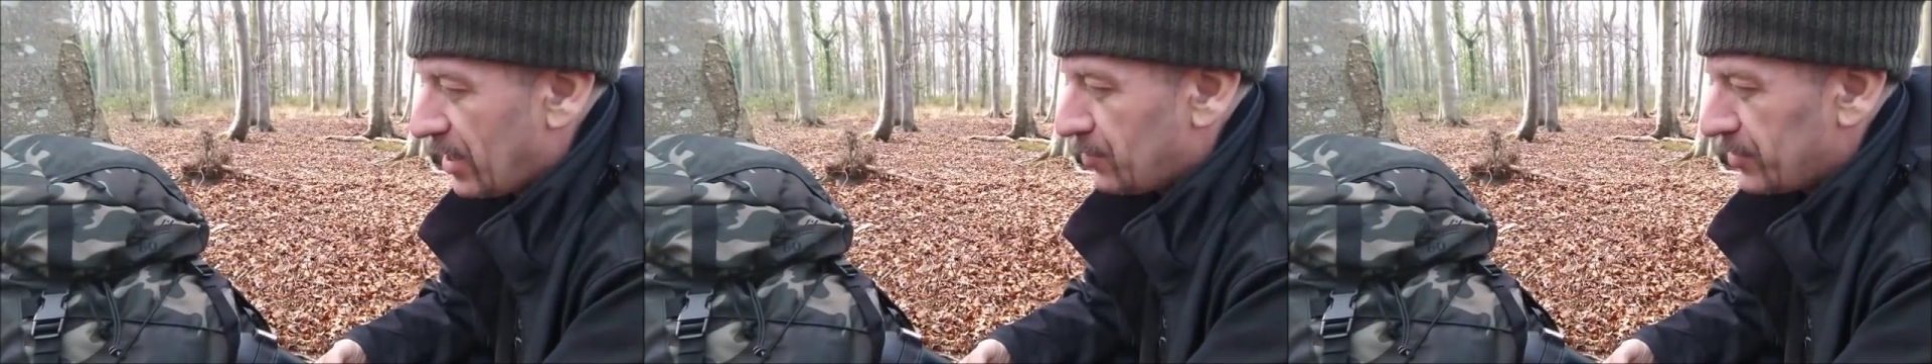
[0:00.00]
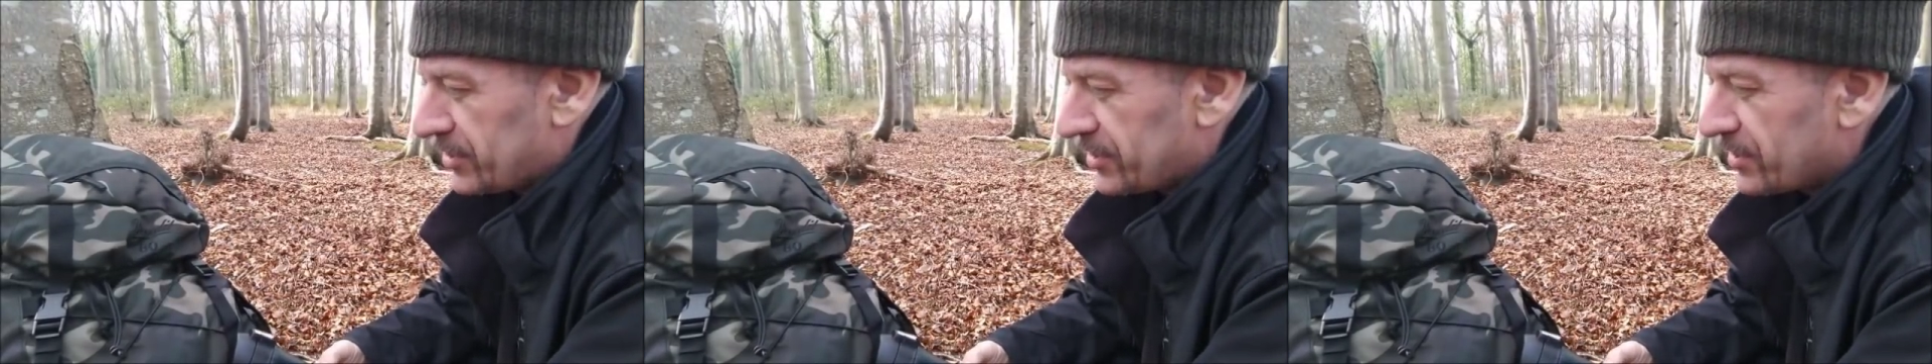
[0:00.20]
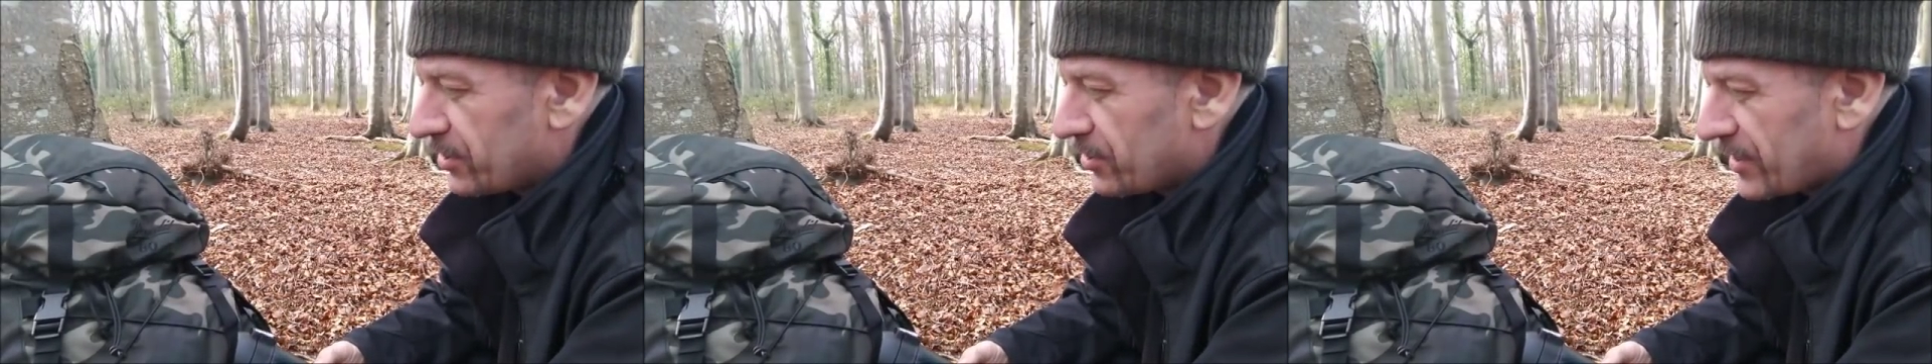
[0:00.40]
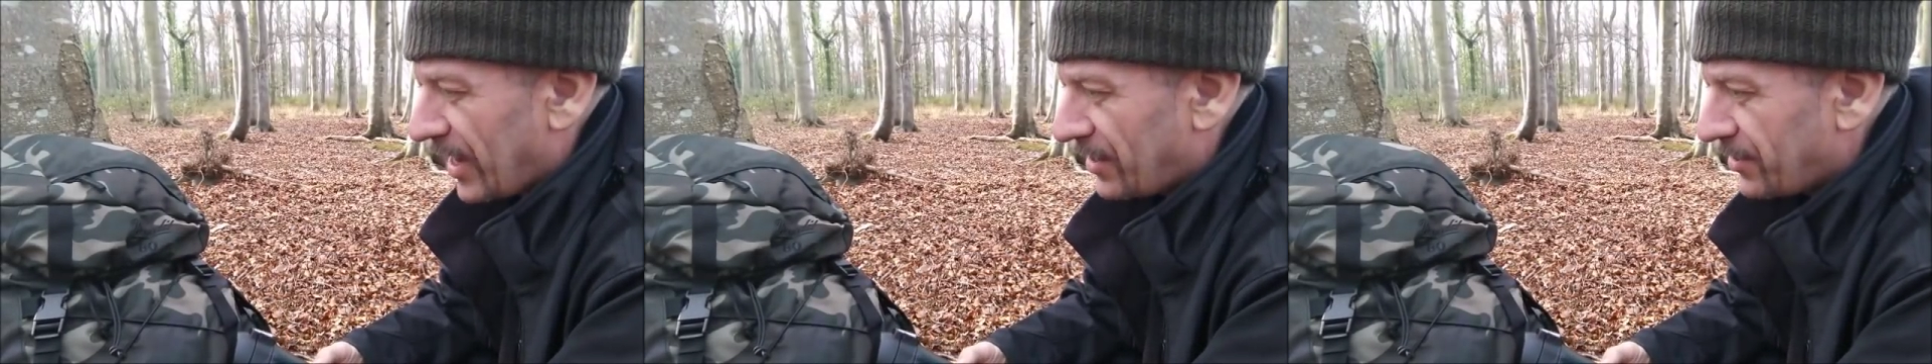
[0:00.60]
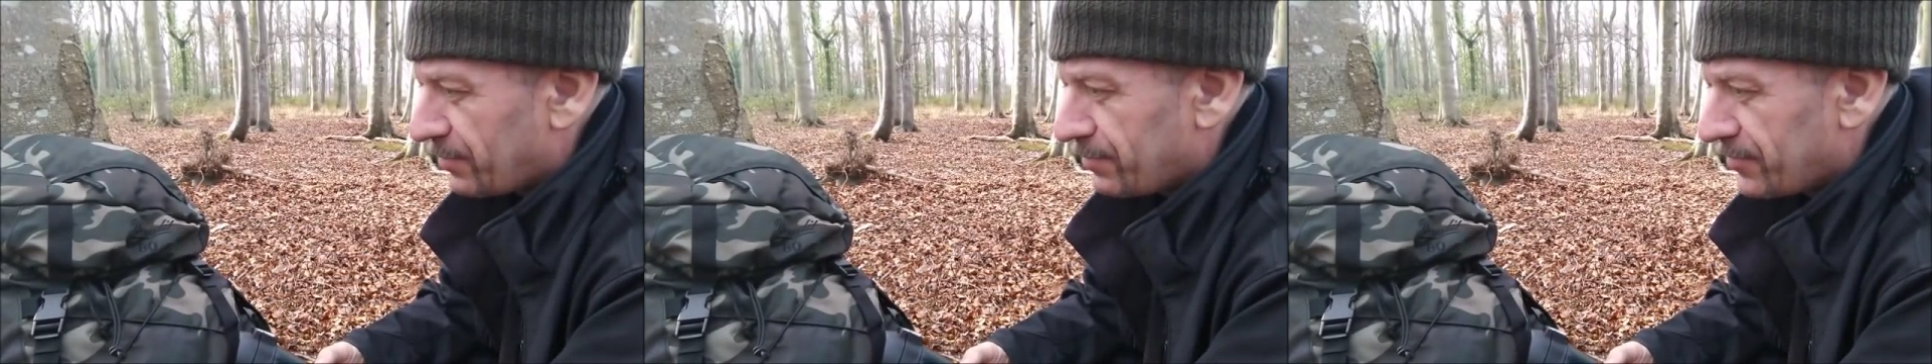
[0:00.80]
When you look
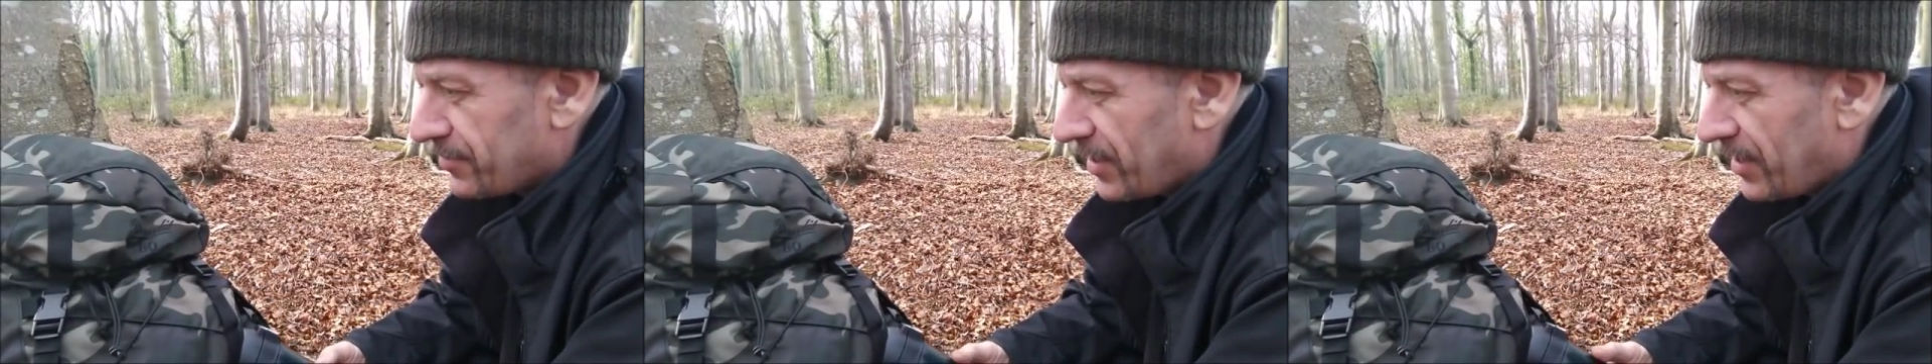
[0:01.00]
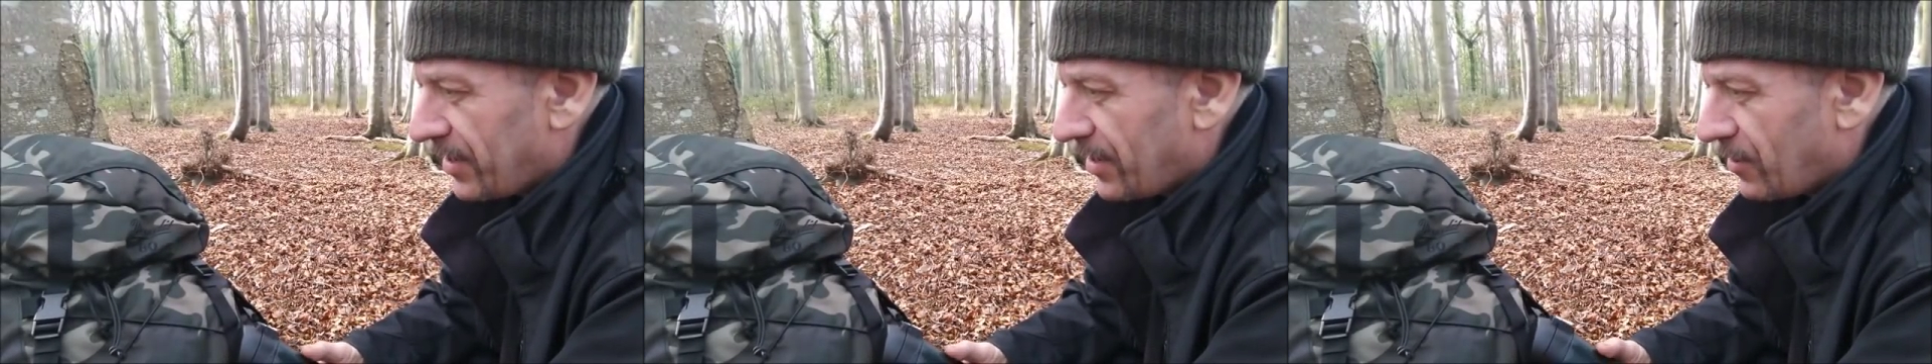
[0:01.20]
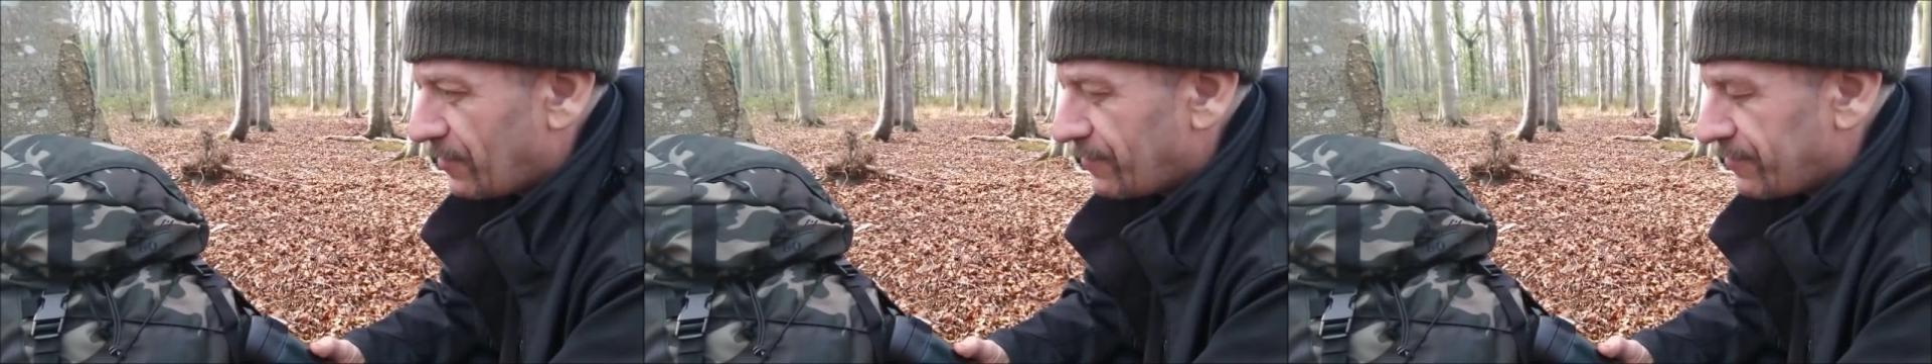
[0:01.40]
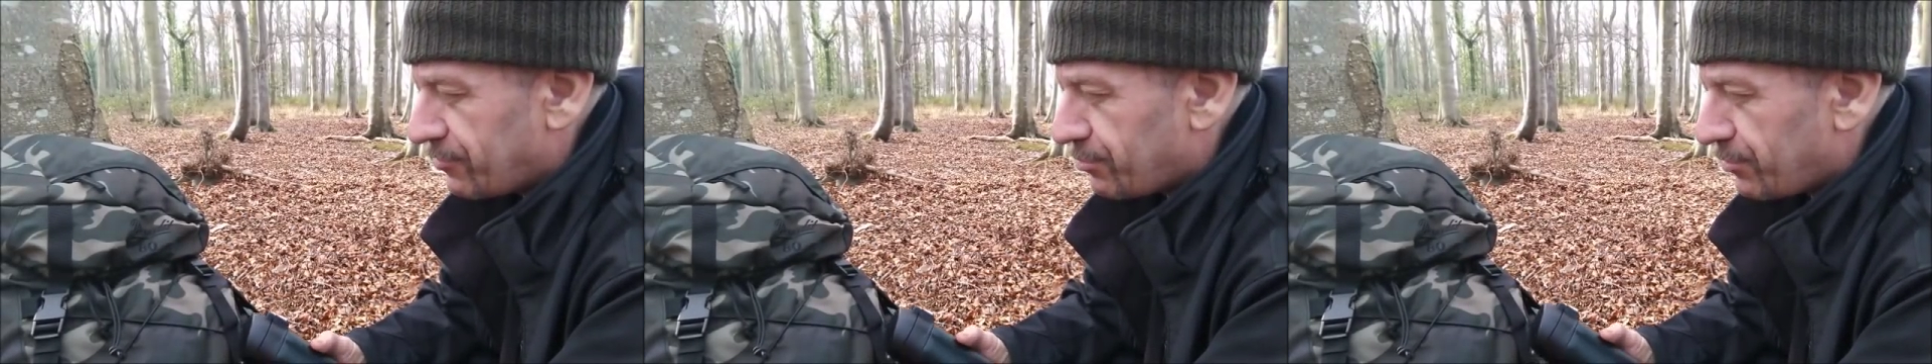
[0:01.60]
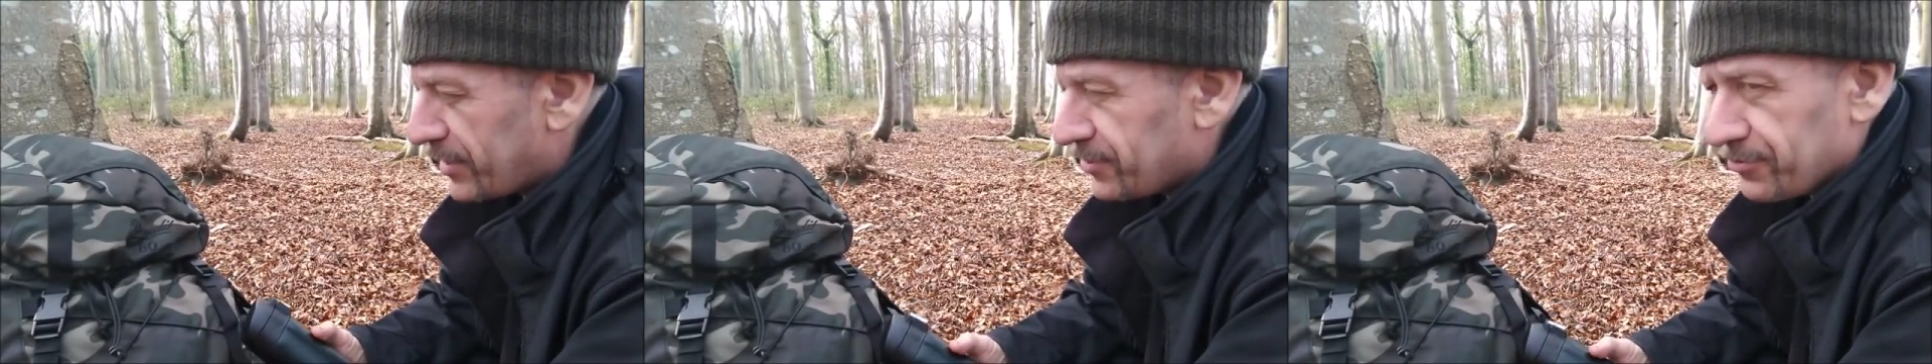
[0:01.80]
at them, they're over
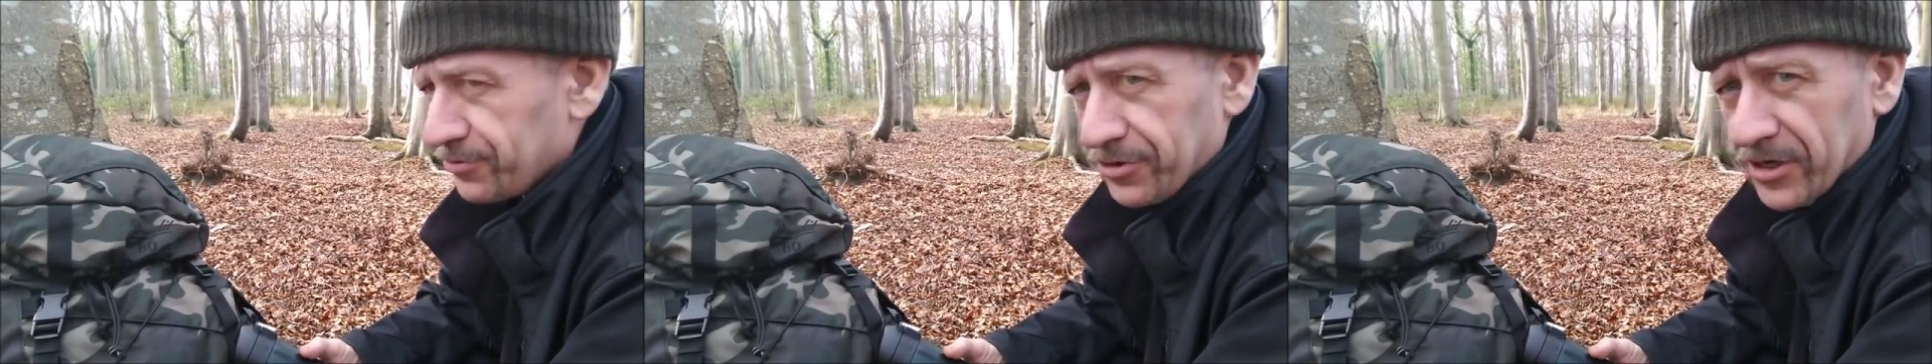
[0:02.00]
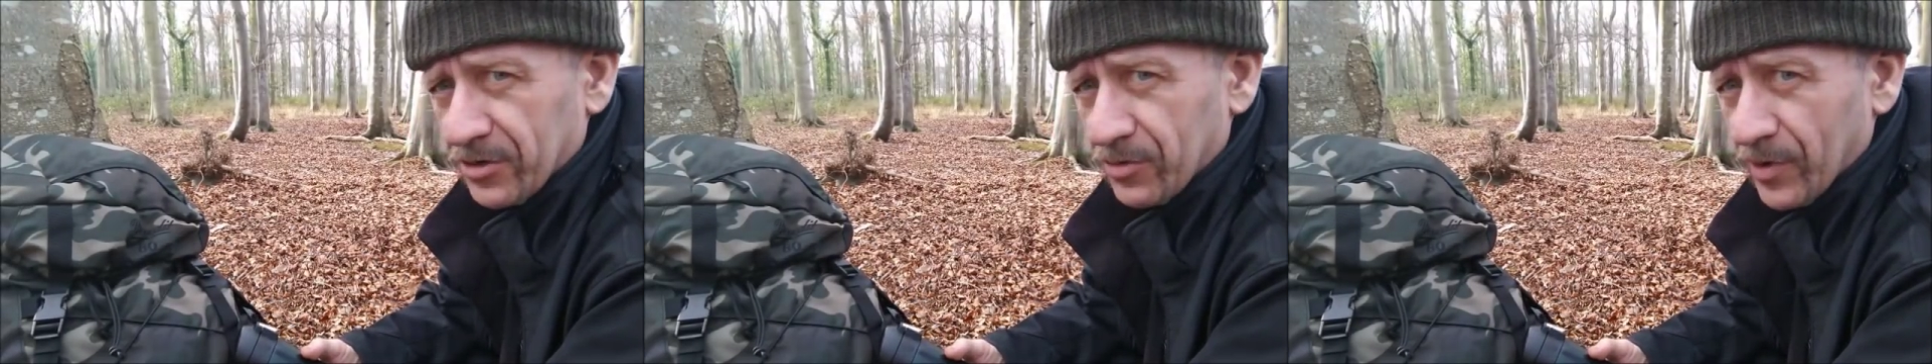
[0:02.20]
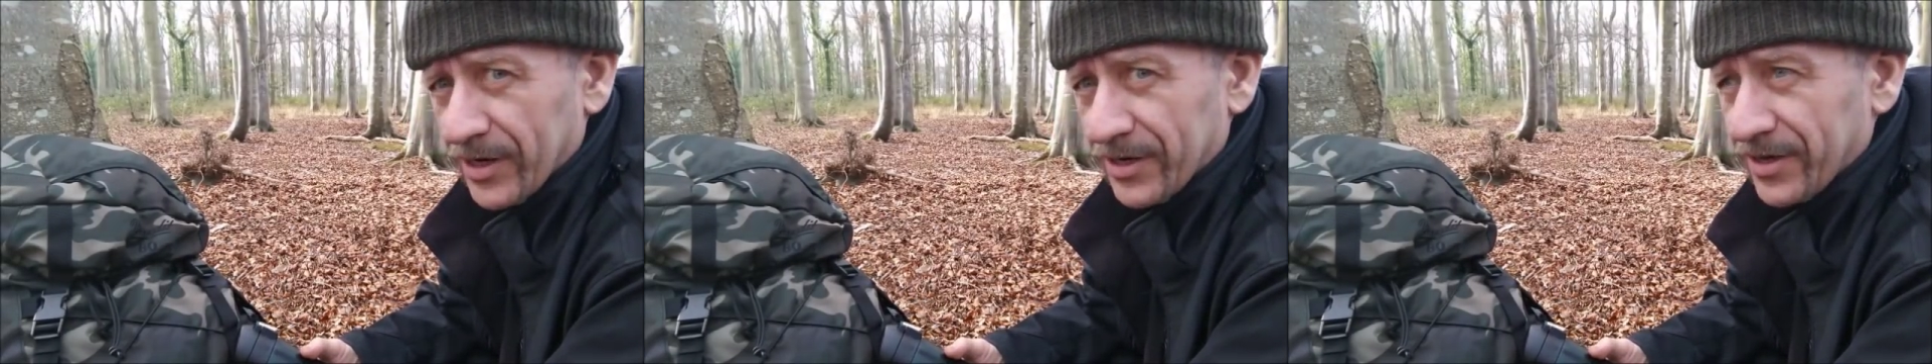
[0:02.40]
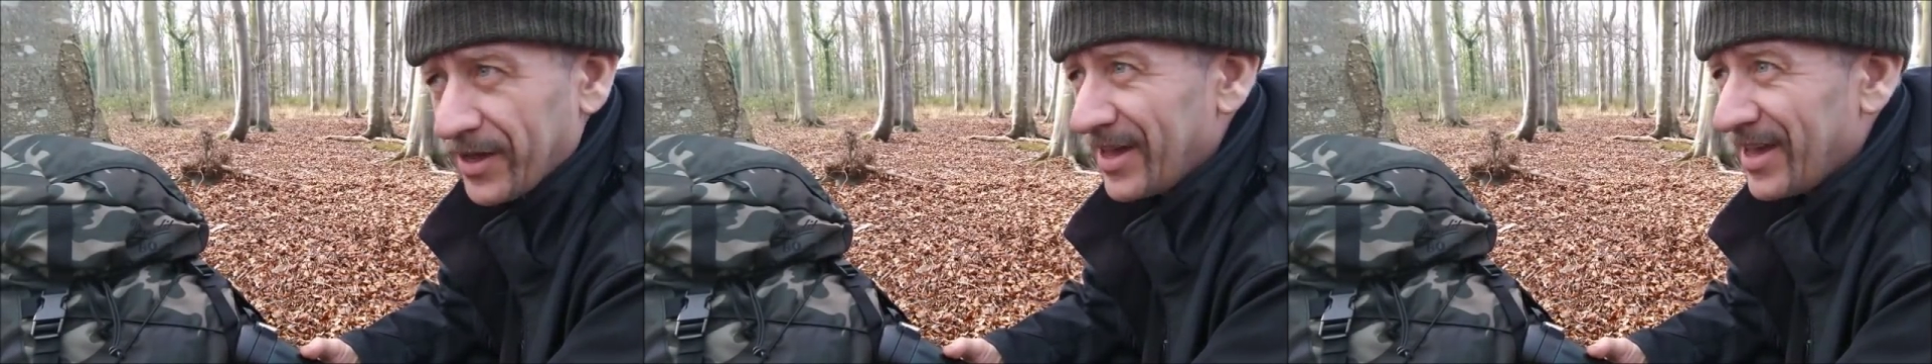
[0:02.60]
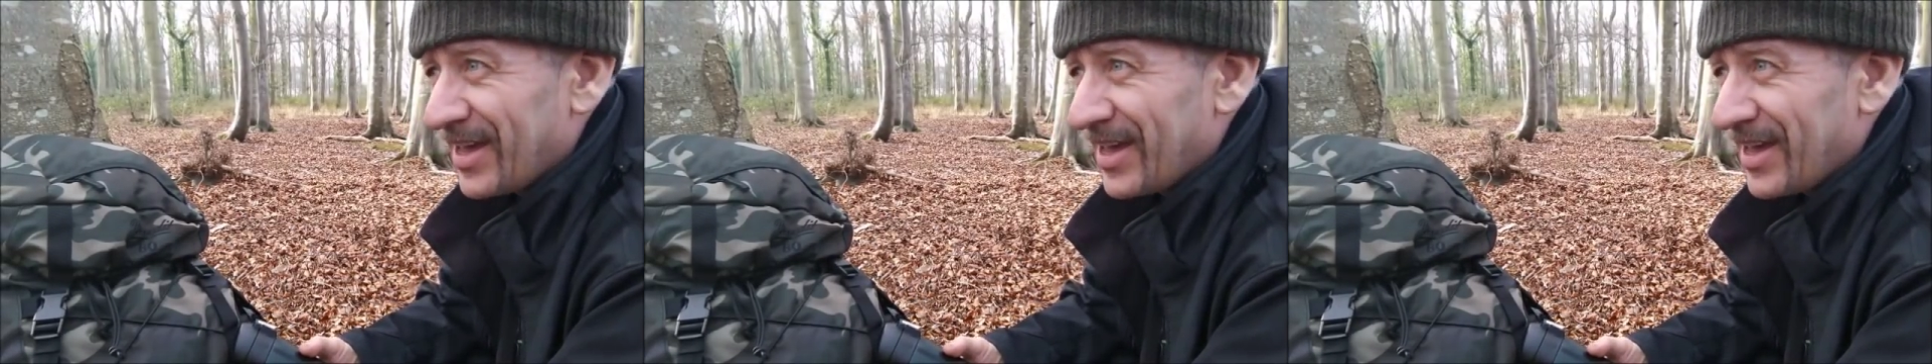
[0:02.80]
300 quid.